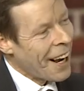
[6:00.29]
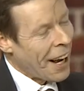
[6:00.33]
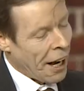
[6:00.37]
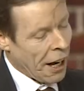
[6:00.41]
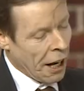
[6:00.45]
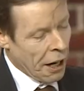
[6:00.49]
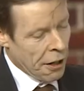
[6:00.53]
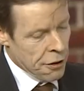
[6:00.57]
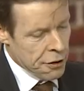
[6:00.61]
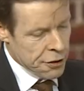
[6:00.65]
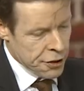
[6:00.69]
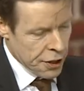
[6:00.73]

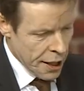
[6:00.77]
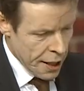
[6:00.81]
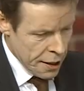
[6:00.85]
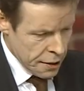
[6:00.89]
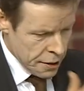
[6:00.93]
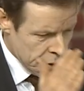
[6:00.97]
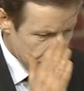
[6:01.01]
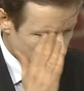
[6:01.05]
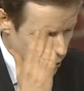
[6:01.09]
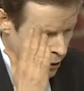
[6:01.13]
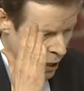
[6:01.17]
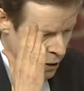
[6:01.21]
Uh, so
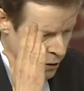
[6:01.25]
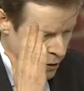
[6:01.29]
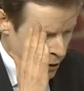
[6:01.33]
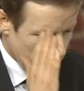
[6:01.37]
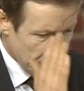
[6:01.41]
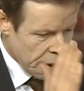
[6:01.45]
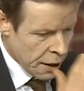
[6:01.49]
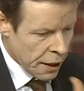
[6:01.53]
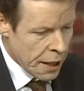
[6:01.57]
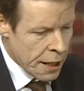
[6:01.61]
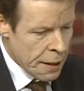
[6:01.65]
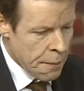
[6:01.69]
that's that's
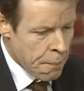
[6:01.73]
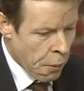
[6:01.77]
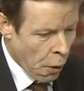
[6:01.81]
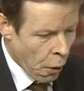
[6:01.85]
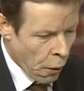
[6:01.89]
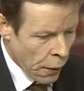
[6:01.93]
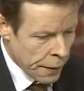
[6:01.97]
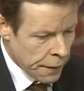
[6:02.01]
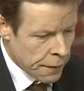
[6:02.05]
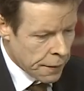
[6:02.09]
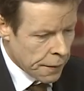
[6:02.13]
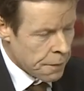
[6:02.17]
the key point.
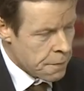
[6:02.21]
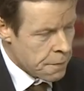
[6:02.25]
George,